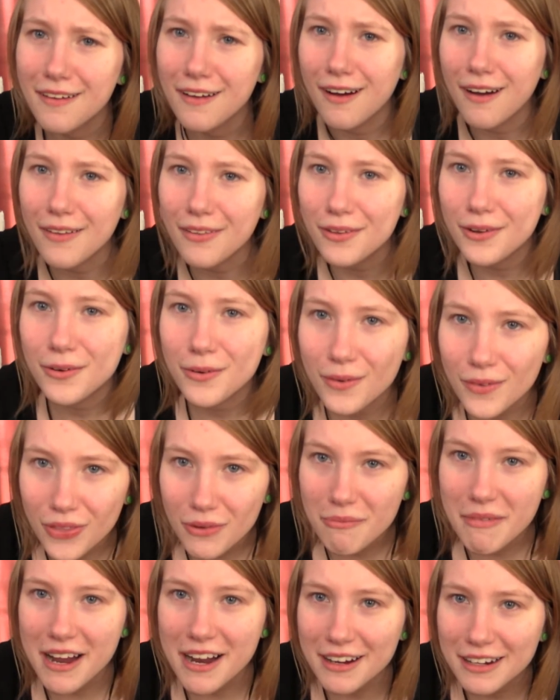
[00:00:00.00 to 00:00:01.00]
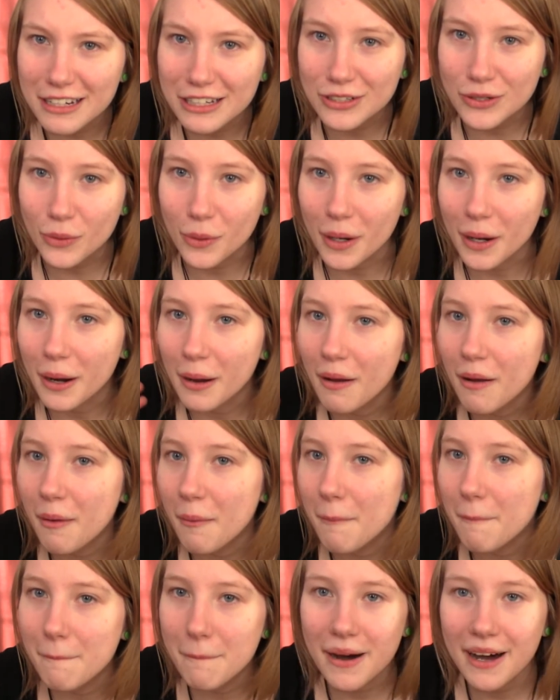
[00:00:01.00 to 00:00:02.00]
on their North American tour.
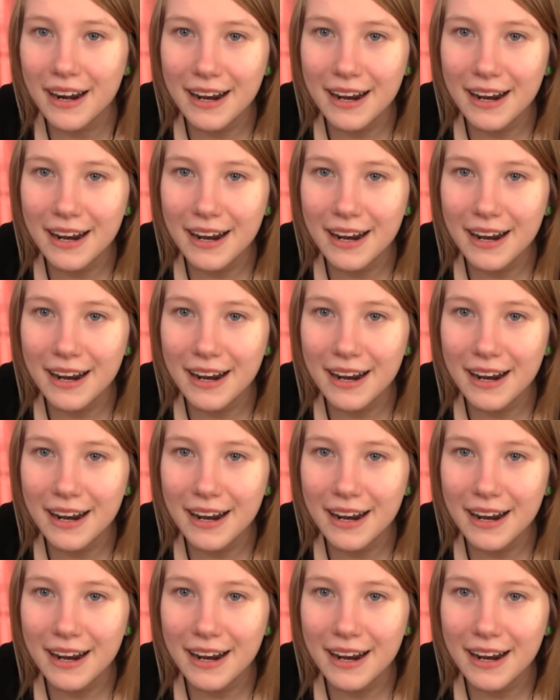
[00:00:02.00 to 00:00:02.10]
But